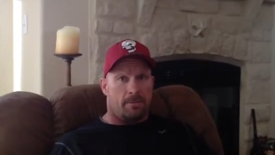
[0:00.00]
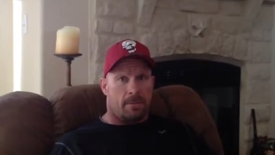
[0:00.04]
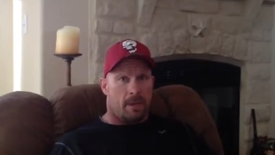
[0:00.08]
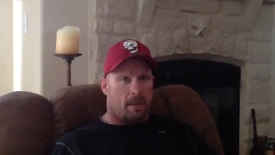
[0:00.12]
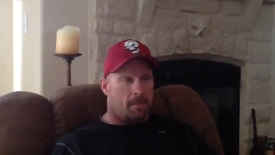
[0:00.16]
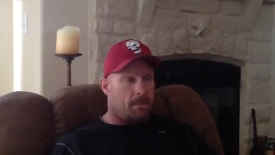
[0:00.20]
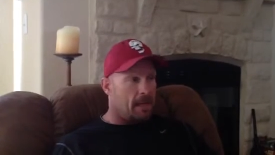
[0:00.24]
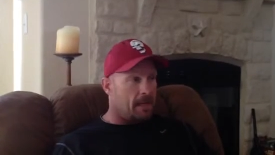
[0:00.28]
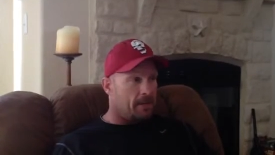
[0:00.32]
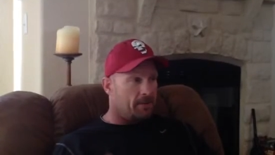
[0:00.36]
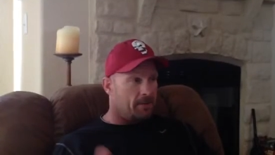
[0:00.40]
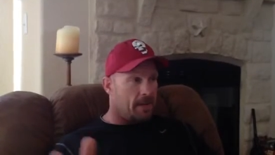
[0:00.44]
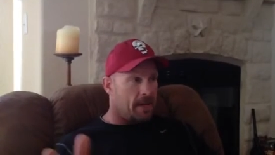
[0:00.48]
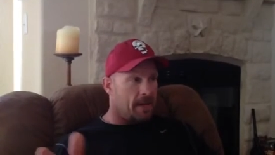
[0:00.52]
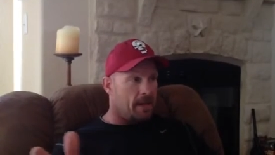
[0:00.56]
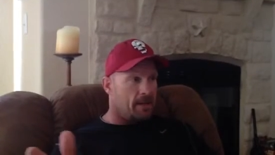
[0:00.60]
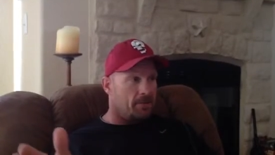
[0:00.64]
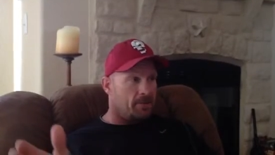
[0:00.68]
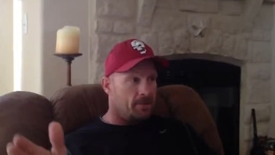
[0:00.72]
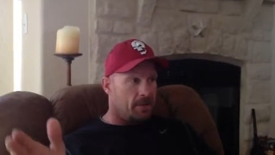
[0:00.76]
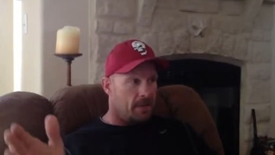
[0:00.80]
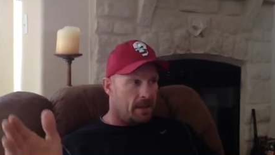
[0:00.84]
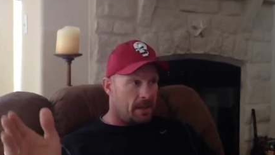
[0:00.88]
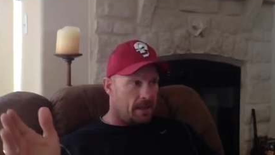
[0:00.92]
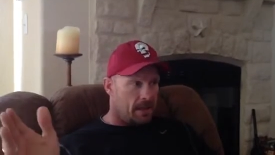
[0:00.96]
I'm not trying to
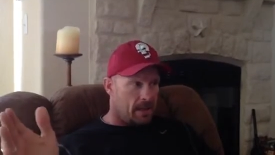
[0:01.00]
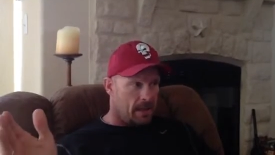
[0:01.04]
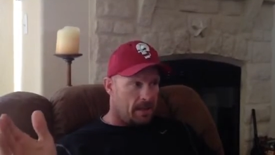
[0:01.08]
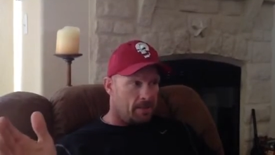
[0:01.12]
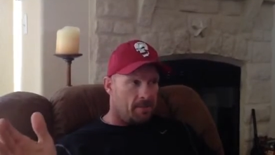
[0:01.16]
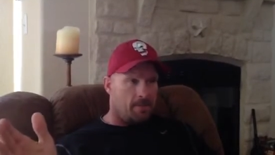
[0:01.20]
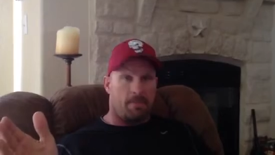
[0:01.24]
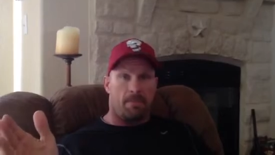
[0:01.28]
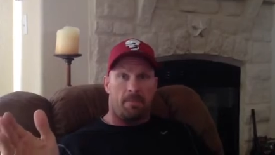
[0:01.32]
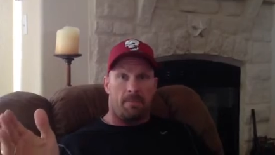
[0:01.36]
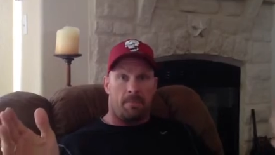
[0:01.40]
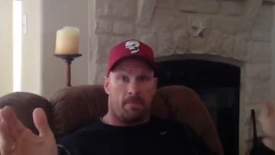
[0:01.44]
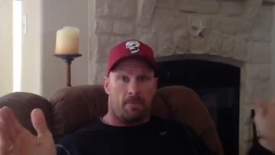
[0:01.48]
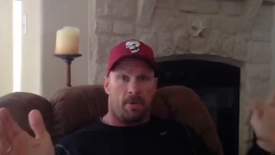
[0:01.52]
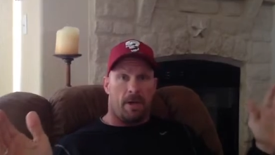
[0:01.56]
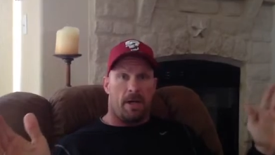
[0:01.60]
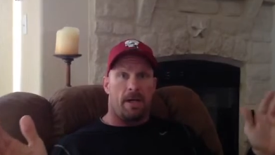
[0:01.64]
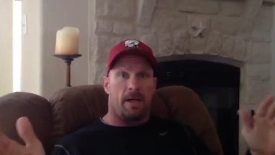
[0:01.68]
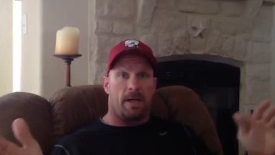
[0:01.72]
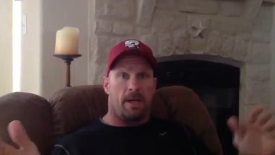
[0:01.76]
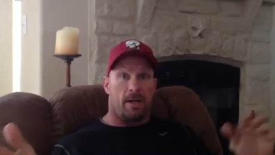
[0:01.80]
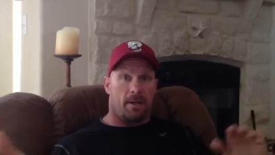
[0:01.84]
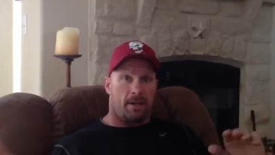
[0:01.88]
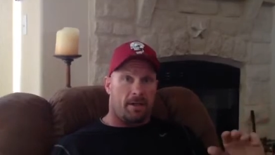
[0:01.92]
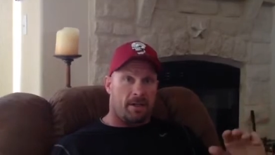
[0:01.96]
say I'm ready
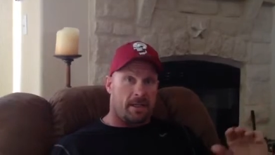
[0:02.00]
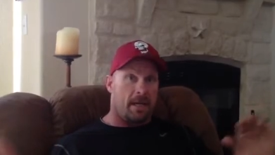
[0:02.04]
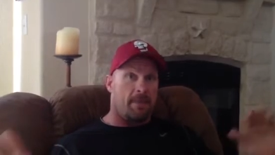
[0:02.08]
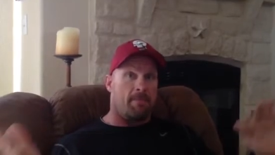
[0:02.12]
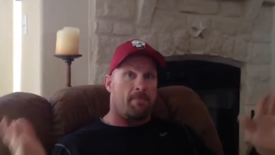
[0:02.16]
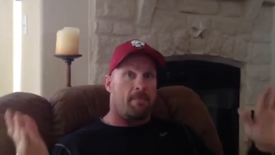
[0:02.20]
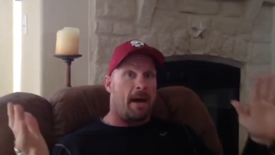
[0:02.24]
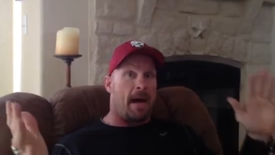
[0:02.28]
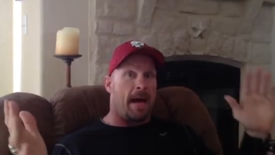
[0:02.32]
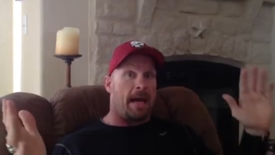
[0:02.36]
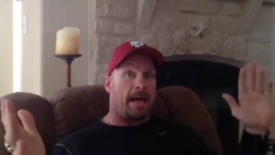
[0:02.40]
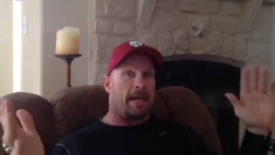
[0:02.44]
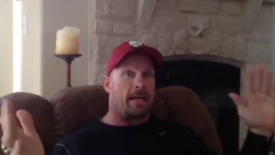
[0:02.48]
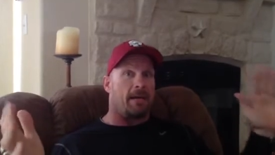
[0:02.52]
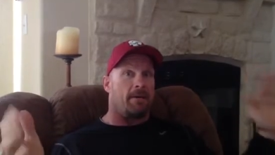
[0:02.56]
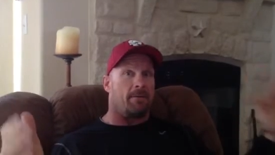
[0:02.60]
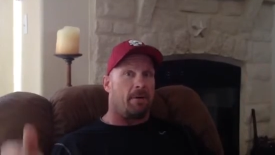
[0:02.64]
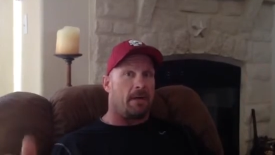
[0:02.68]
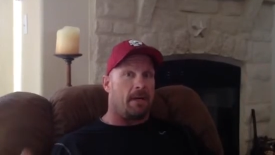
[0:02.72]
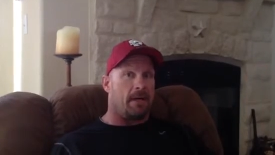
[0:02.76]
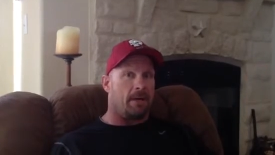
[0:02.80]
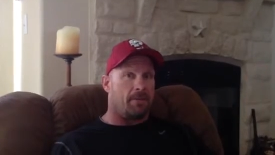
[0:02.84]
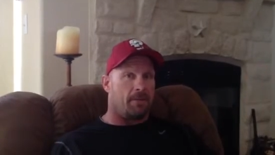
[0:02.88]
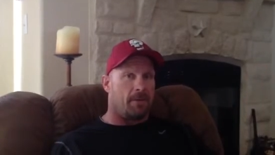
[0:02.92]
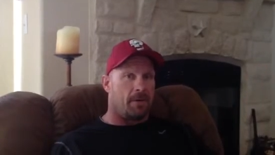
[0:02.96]
to get back in the
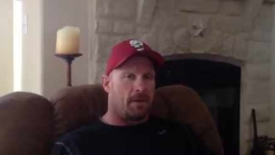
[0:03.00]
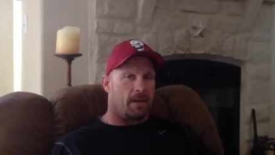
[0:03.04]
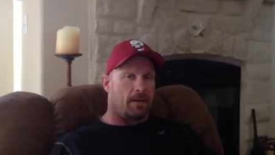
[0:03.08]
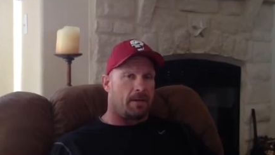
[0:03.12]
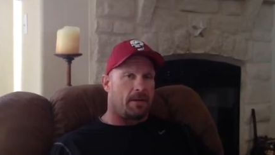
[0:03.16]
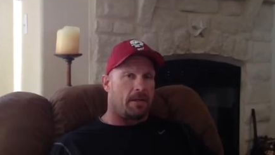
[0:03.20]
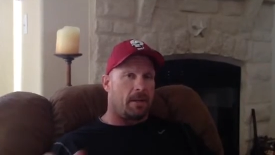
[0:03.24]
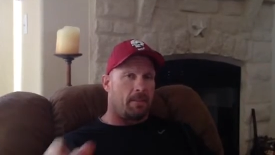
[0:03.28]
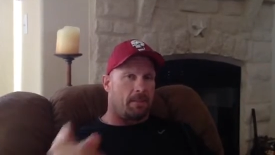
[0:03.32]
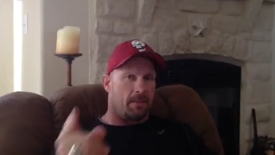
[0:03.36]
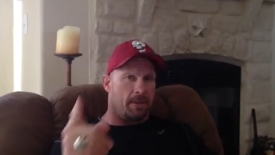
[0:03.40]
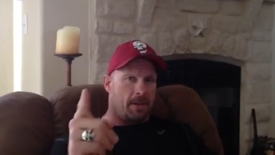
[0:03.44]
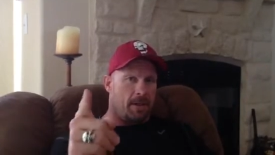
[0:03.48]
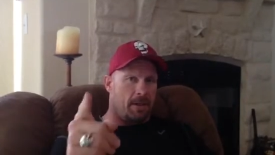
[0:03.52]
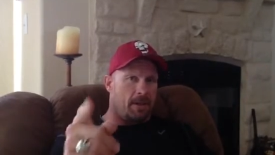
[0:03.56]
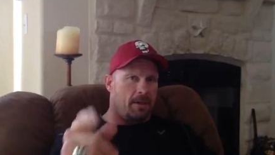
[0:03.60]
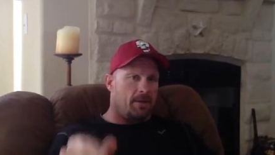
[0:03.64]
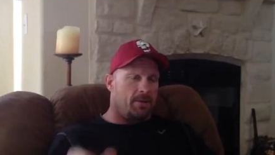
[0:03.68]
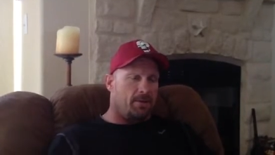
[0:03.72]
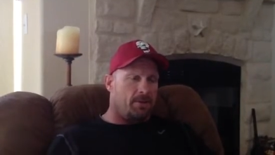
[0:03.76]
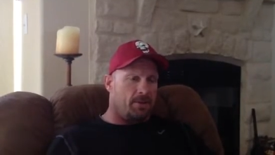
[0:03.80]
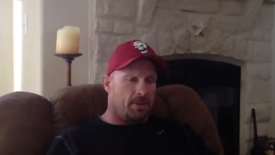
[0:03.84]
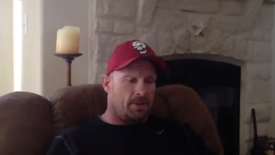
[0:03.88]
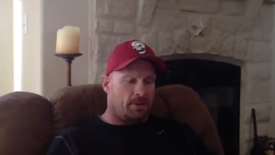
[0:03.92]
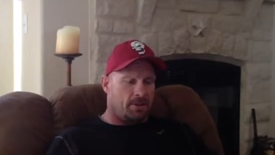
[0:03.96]
ring for another couple of
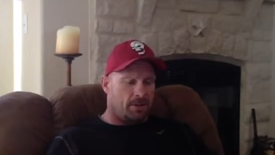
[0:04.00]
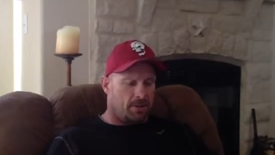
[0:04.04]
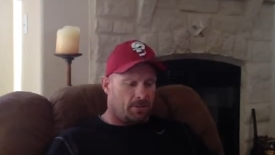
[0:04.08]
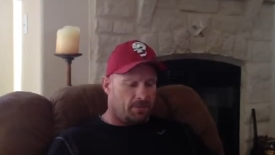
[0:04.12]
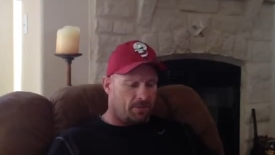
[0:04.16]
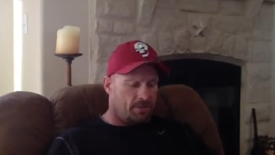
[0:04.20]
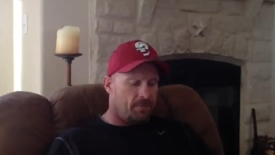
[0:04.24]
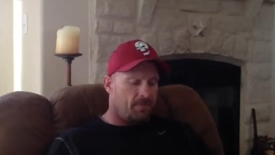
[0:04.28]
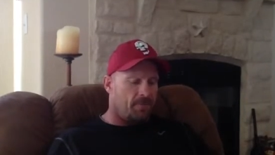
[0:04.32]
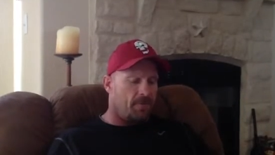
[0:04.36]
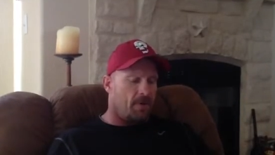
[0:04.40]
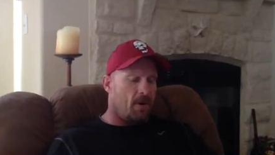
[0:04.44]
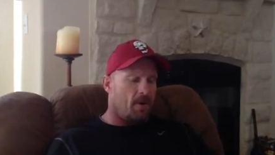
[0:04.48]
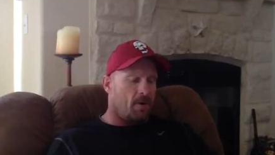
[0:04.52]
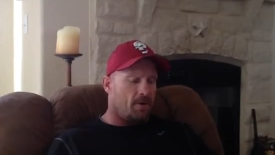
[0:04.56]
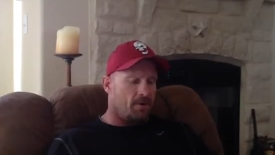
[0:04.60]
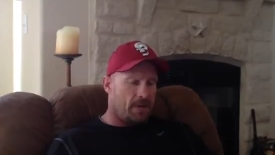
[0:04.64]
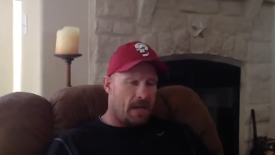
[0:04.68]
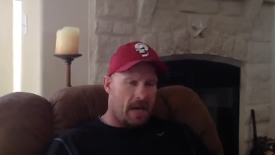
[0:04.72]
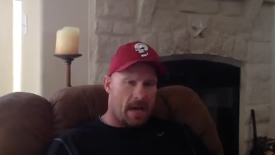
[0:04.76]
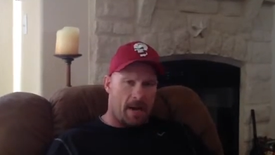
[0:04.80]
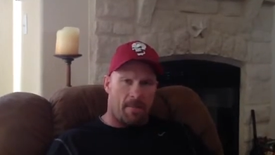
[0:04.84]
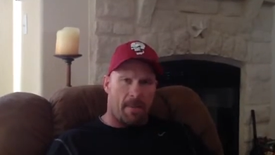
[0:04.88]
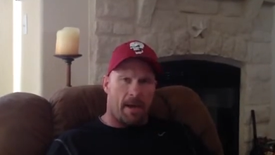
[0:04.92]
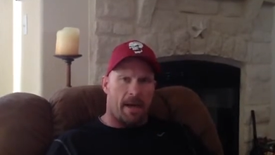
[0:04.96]
years. Just as far as
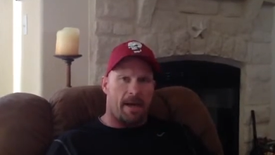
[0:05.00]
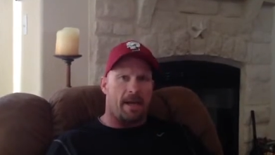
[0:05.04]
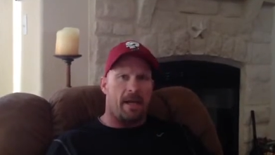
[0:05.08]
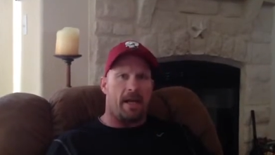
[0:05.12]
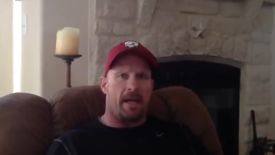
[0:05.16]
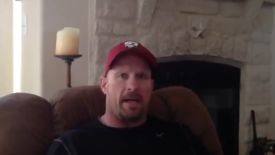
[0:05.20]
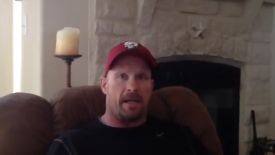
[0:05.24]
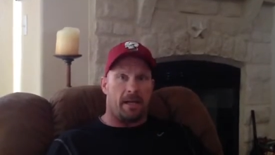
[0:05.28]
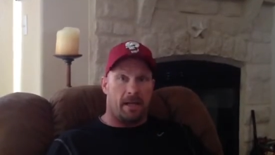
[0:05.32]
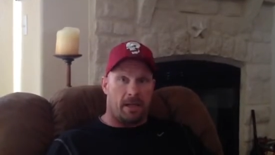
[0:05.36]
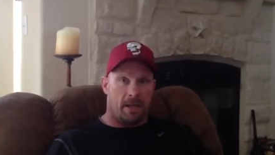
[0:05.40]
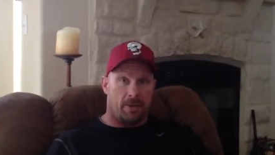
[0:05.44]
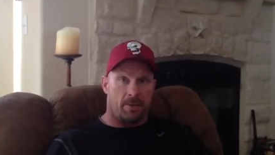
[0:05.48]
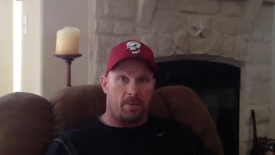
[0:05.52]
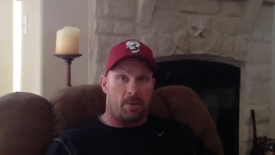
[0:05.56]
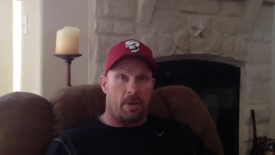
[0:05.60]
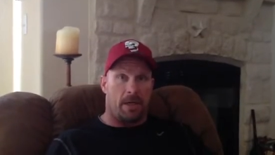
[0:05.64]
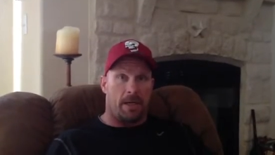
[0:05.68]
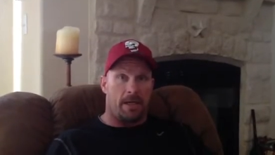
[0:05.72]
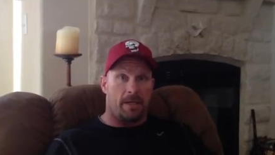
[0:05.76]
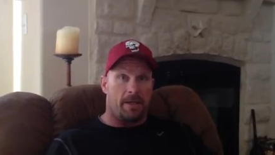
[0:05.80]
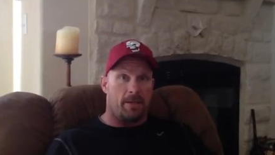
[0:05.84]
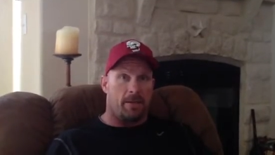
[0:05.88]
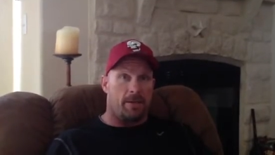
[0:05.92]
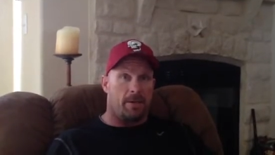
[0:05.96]
how my neck is
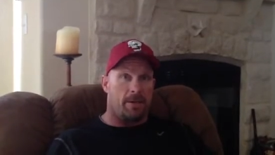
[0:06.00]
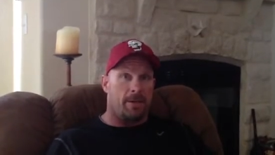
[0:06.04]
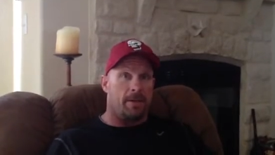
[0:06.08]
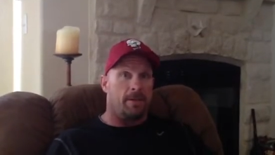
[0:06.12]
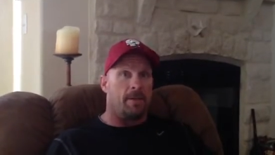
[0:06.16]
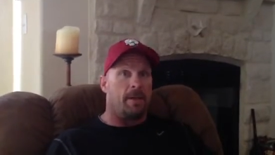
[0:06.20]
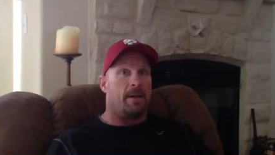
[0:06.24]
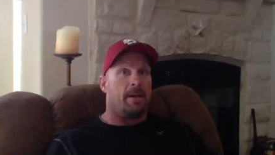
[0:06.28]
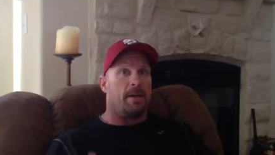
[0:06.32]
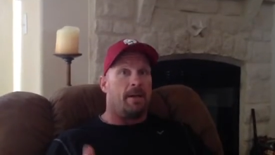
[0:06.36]
really doing,